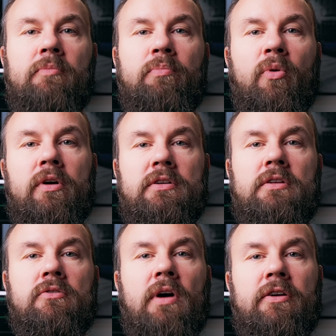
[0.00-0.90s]

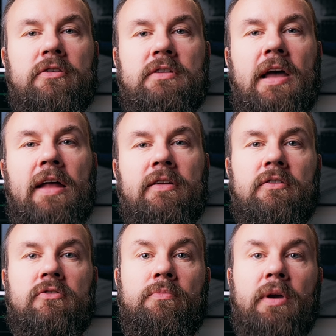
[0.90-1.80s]
important to understand
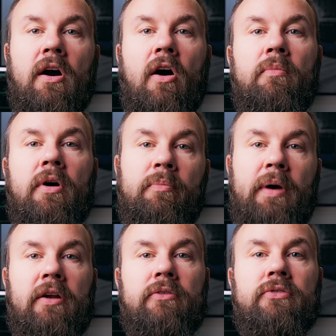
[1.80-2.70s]
to become a better